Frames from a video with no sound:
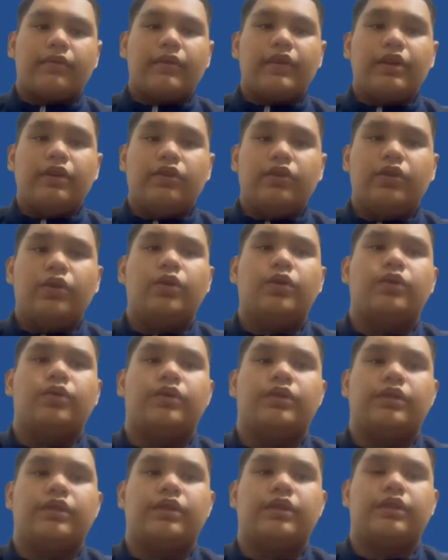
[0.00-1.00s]
So,
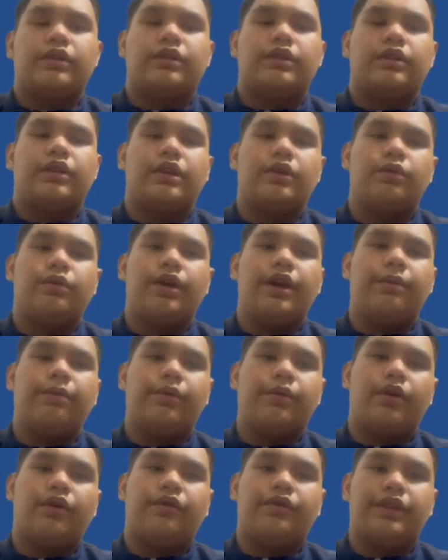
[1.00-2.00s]
the Web
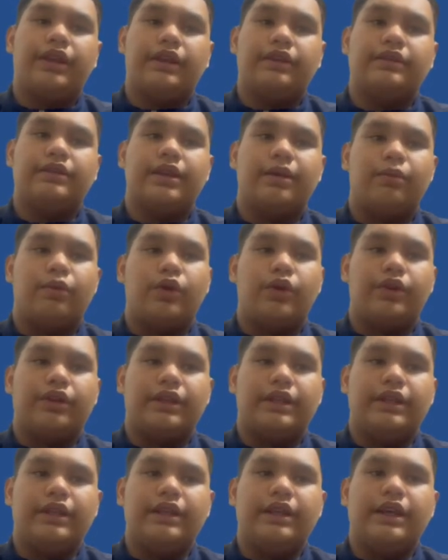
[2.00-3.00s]
of Things
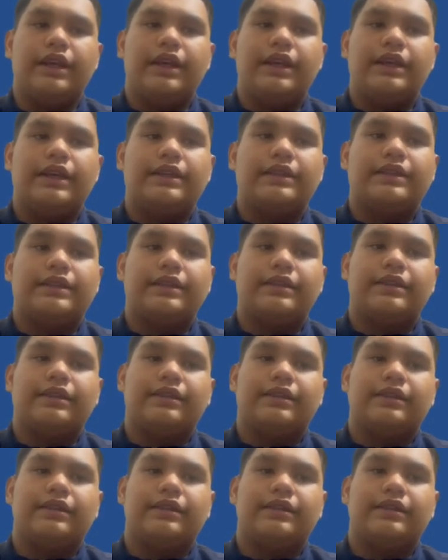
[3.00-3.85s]
WOT is a